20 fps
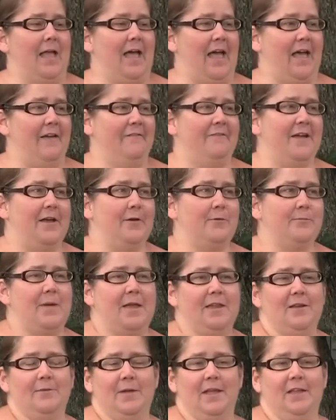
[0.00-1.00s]
I found
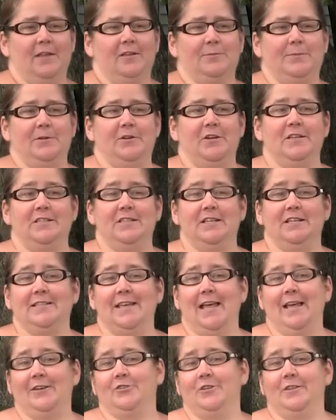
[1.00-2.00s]
in my experience that
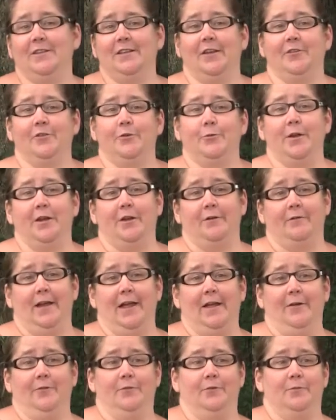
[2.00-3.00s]
it's actually the other way
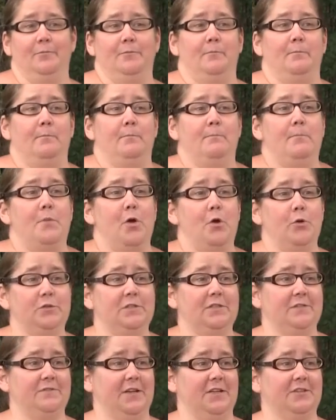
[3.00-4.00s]
around.
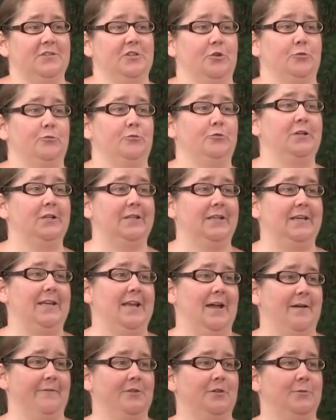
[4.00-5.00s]
Most of us are really
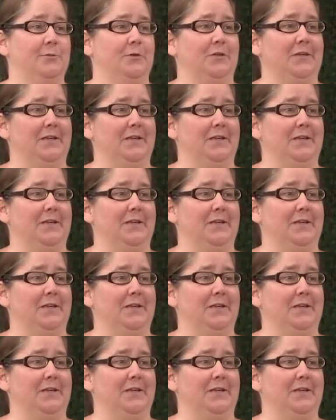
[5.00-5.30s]
comfortable